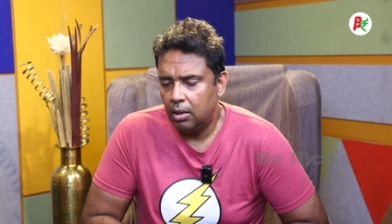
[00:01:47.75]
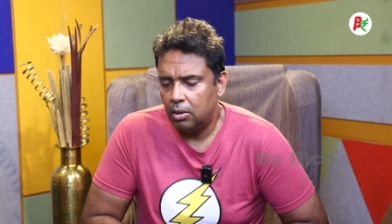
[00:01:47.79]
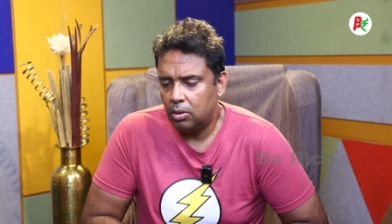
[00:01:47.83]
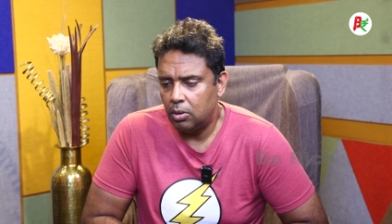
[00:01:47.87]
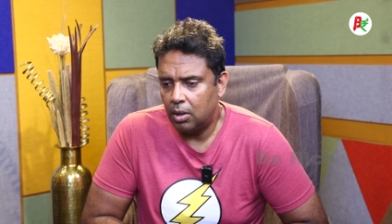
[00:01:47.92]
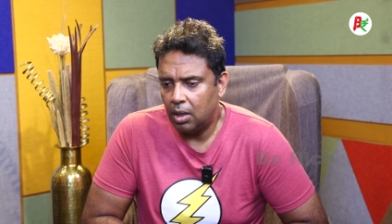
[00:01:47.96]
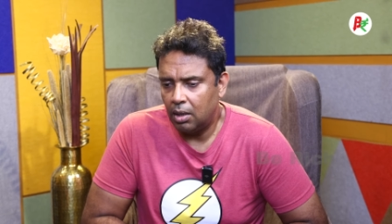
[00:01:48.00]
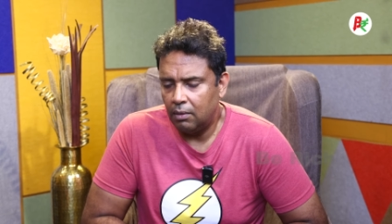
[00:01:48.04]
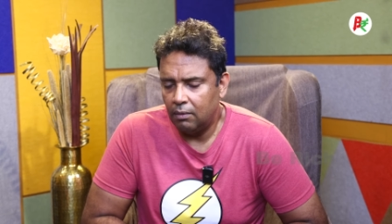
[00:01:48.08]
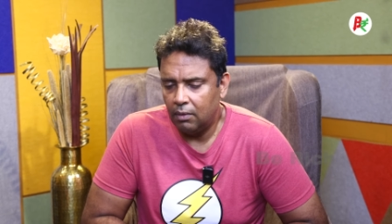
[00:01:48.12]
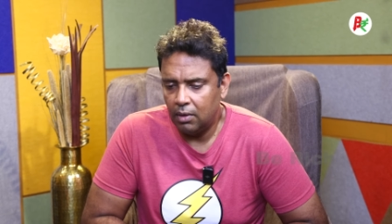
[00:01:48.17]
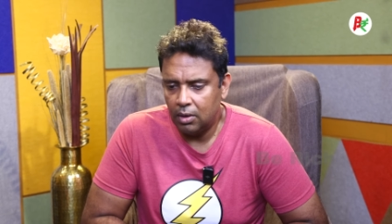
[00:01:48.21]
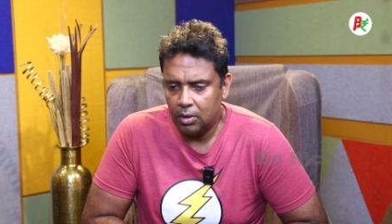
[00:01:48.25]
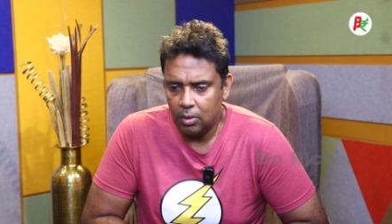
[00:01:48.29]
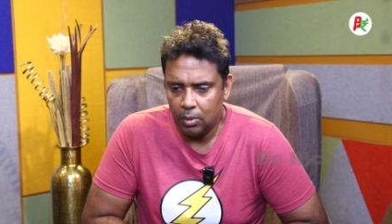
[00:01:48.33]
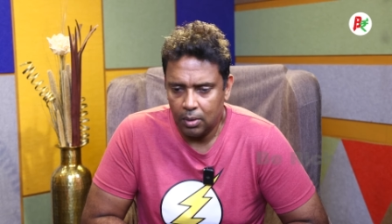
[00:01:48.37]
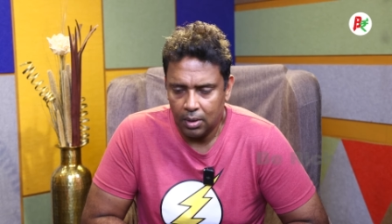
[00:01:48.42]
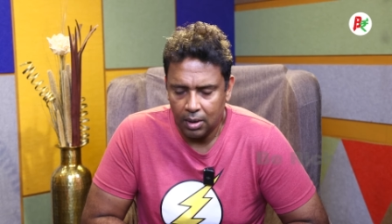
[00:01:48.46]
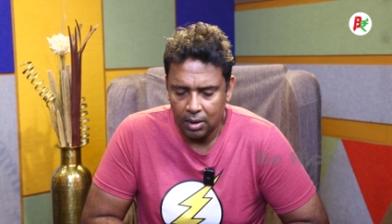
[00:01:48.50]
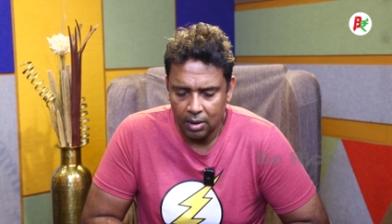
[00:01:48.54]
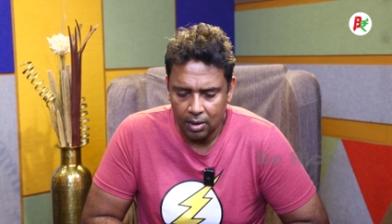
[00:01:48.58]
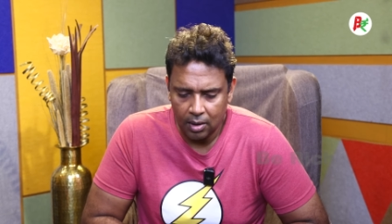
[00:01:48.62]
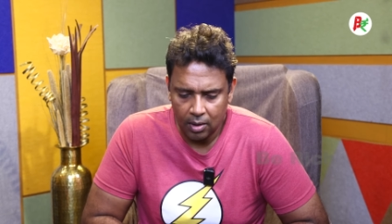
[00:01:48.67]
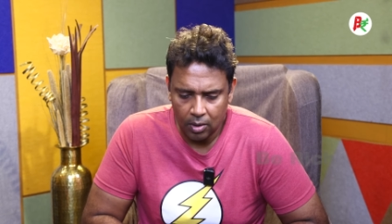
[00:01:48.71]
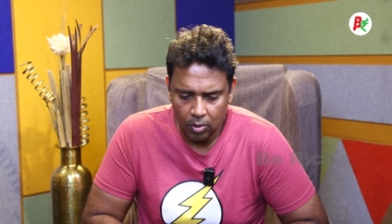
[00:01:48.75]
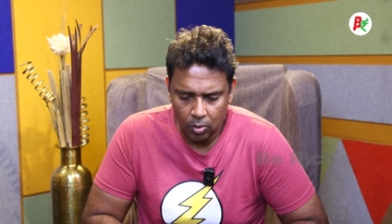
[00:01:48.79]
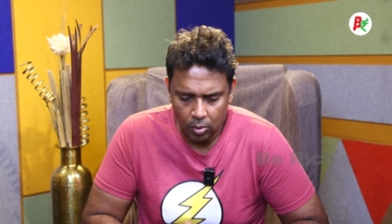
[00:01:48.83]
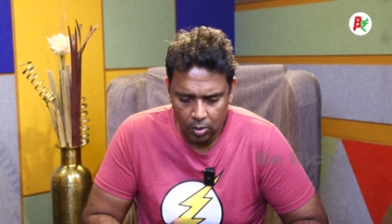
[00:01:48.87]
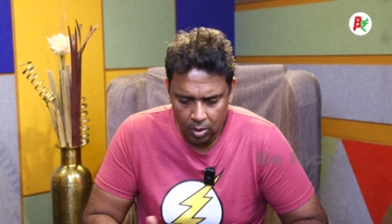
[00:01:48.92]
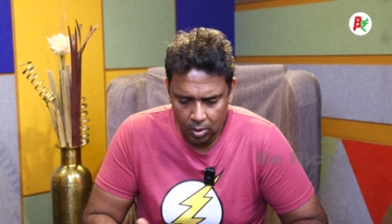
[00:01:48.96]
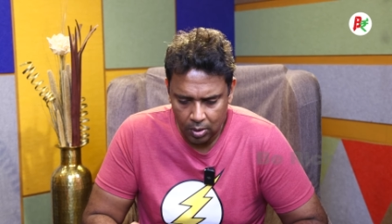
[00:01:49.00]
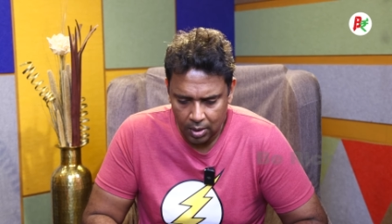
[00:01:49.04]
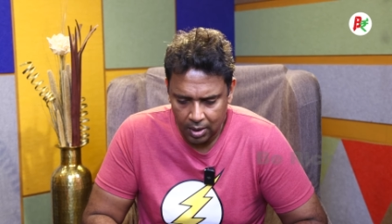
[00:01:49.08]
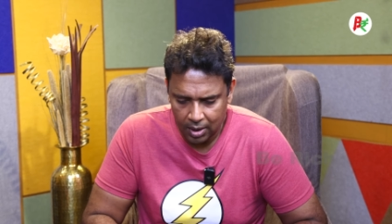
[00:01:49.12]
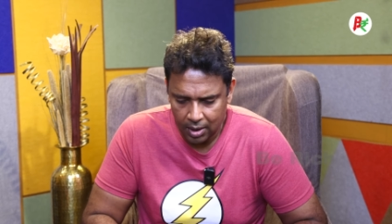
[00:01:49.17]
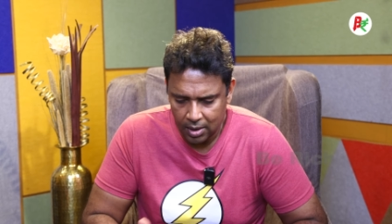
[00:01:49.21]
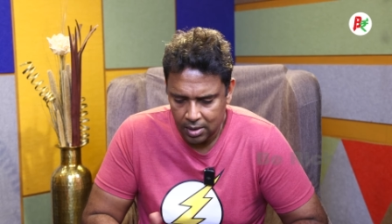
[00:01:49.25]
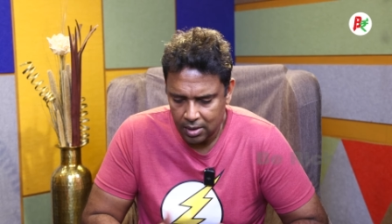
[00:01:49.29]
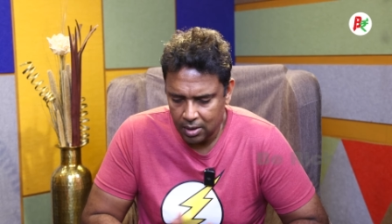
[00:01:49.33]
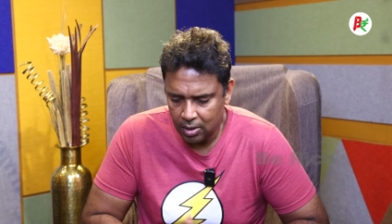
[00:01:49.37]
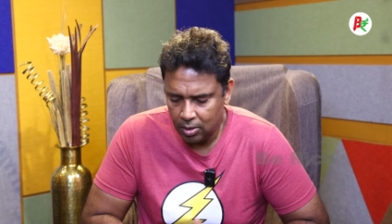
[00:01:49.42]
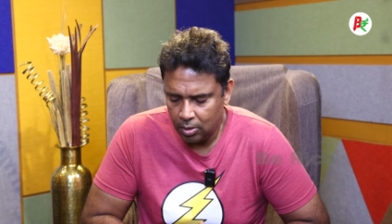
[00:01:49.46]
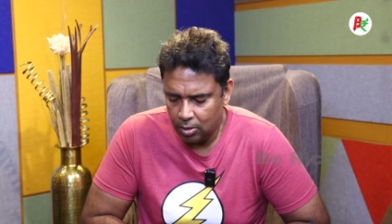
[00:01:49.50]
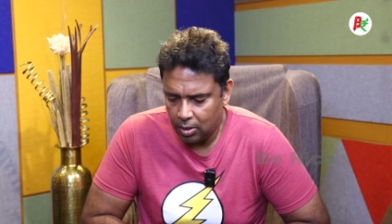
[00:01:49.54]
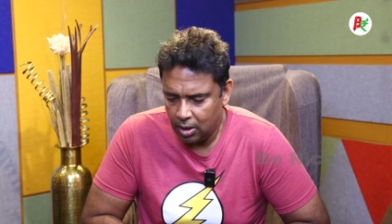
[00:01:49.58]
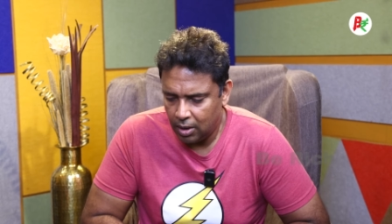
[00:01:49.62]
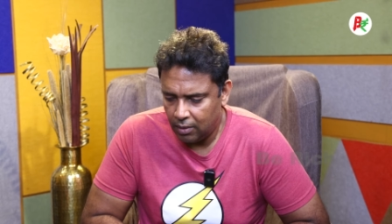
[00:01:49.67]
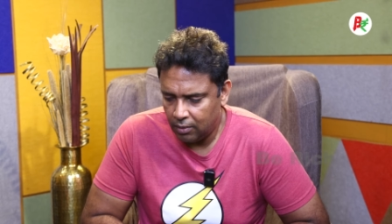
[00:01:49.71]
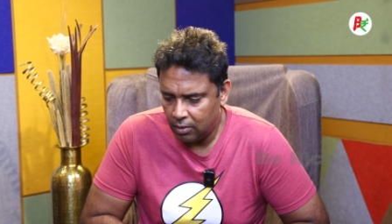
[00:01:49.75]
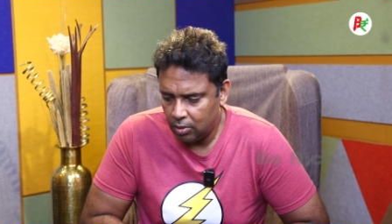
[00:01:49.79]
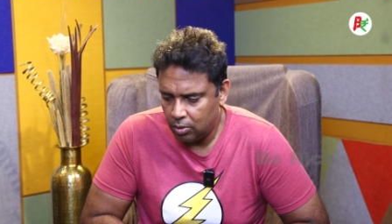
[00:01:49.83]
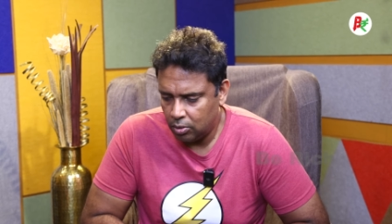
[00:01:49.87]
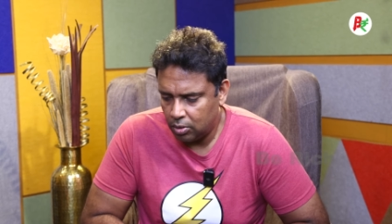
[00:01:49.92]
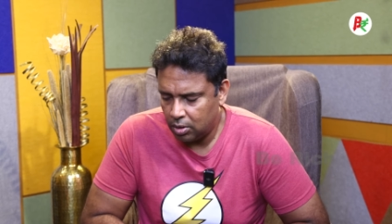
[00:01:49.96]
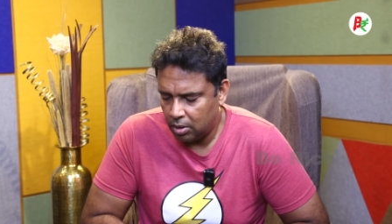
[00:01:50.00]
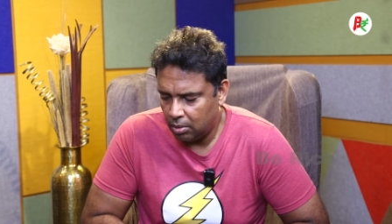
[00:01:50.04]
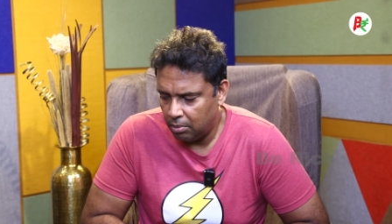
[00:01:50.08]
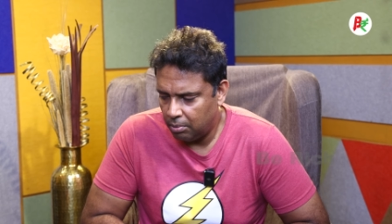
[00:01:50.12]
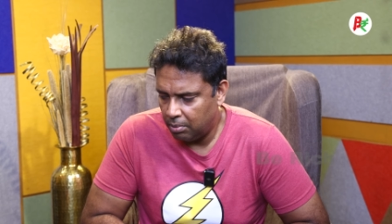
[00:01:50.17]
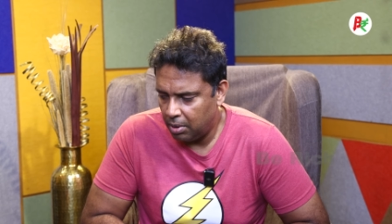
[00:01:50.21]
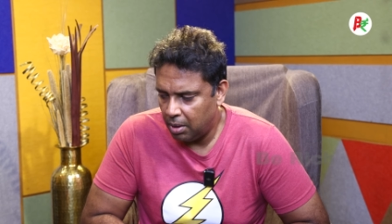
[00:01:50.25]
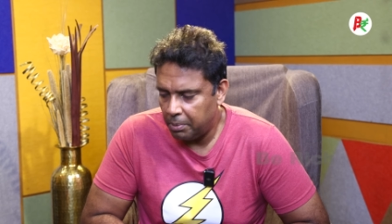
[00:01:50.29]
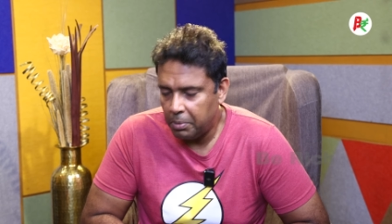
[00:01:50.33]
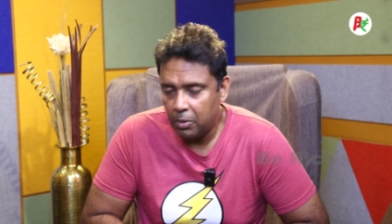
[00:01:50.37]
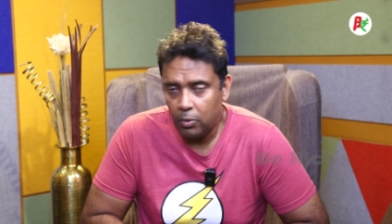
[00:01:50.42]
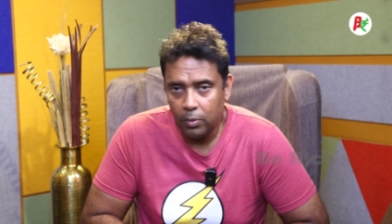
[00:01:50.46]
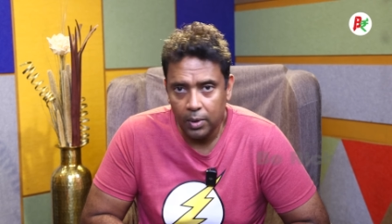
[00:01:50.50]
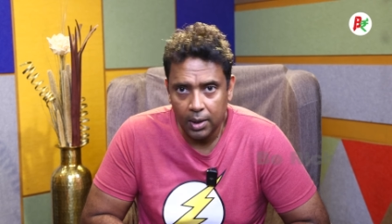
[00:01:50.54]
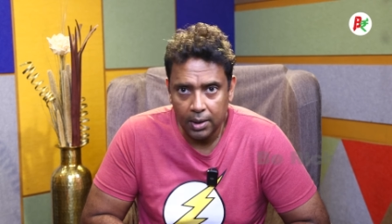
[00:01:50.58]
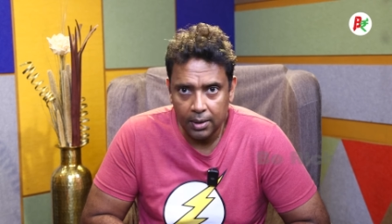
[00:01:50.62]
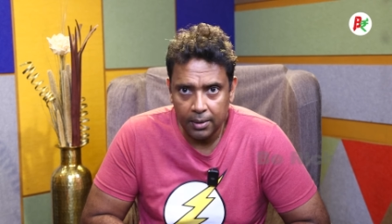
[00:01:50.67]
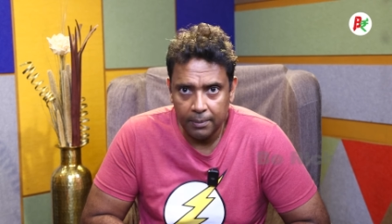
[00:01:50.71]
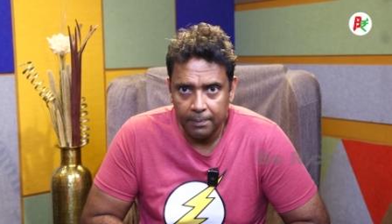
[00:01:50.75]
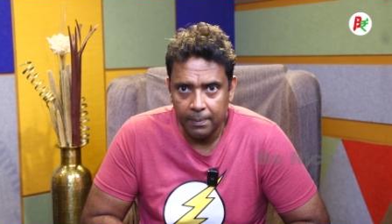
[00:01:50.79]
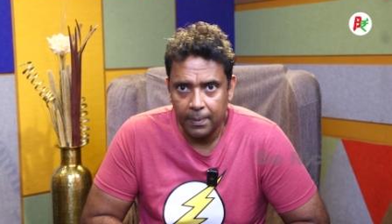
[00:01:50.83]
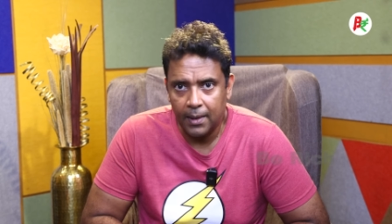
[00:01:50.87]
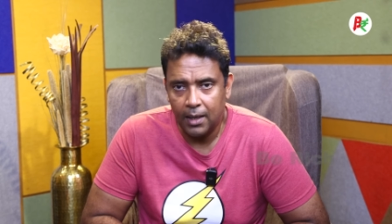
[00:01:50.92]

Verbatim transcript: To convert to an NRO account, like I said, you'll have to do some paperwork